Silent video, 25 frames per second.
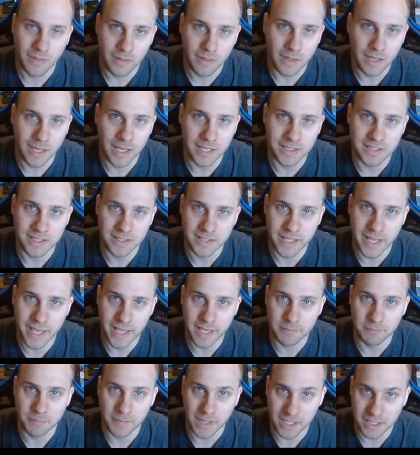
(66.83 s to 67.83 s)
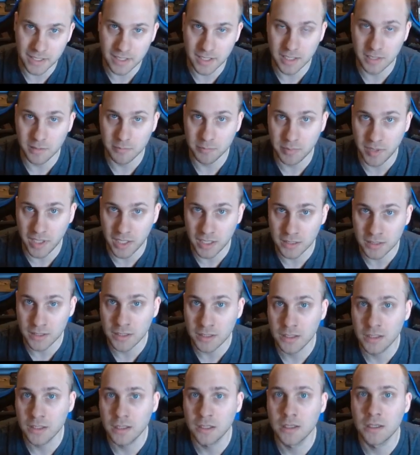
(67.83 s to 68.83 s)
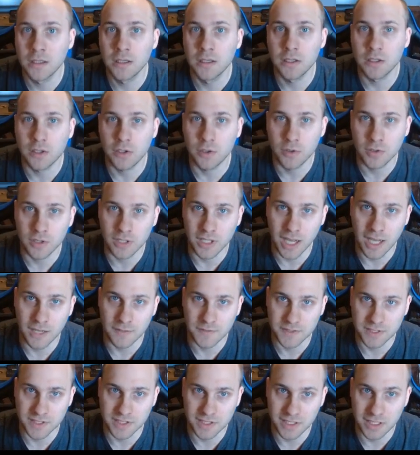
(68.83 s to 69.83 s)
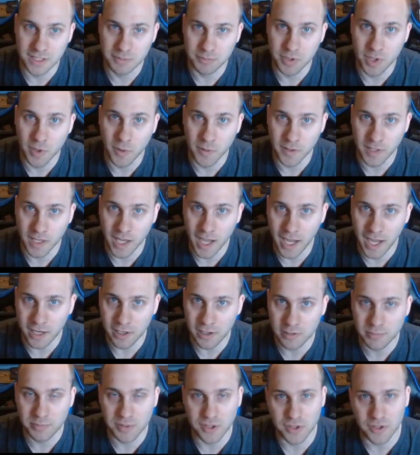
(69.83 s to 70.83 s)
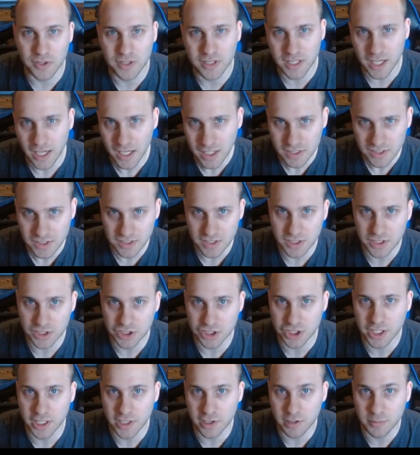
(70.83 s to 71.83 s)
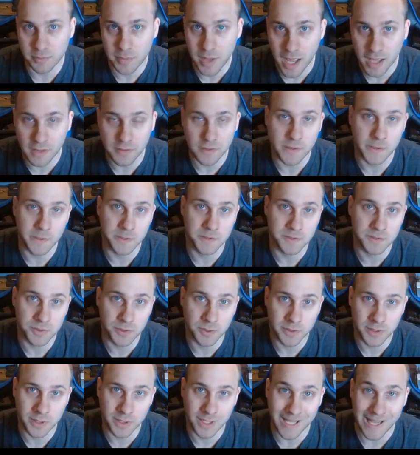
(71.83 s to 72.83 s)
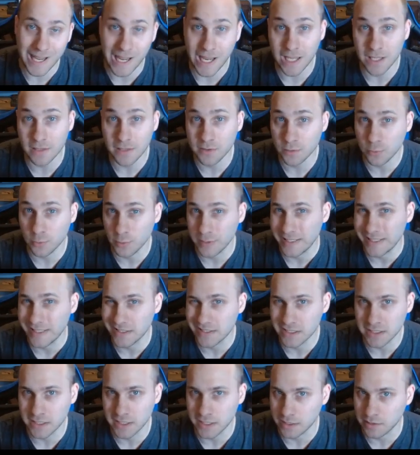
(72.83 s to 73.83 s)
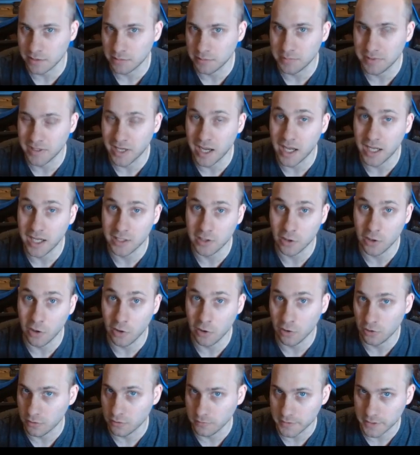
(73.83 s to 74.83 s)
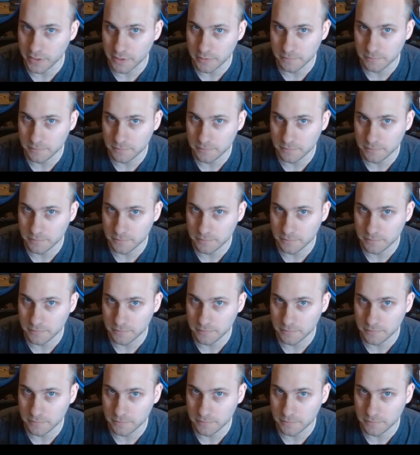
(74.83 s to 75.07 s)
I did that in my campaign. You can obviously keep going higher, but you can kind of see the generic path I was doing and the reasoning behind all of it.